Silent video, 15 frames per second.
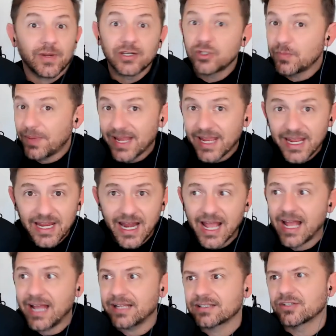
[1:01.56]
we can do paid
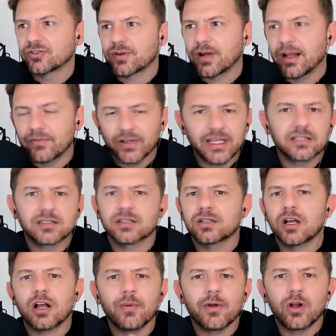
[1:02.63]
ads and drive leads and
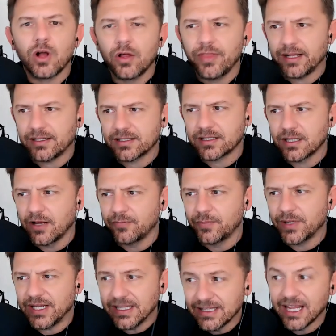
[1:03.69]
talk about all that stuff.
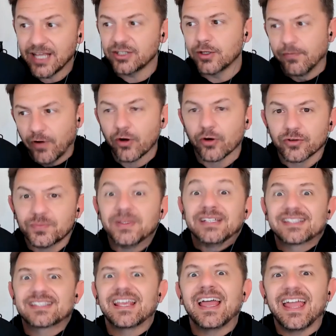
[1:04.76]
But in the end, you've heard me
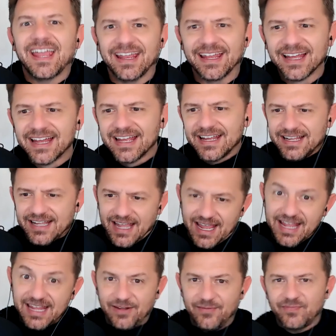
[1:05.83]
say,
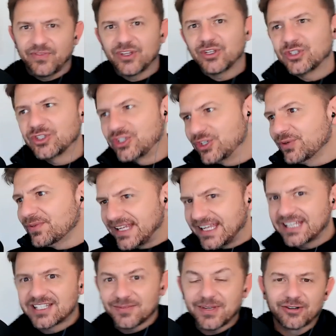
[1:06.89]
hey, you
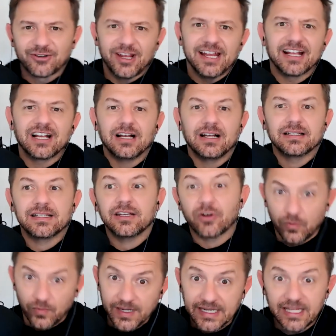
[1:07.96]
need to be creating content,
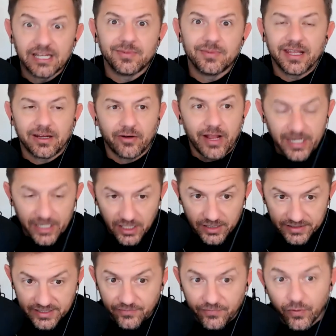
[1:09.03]
or we need to be creating
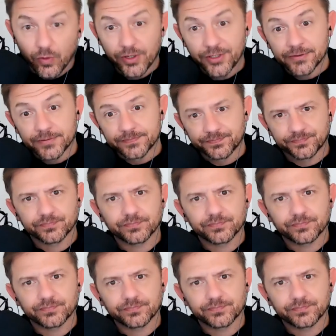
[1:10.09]
content for you,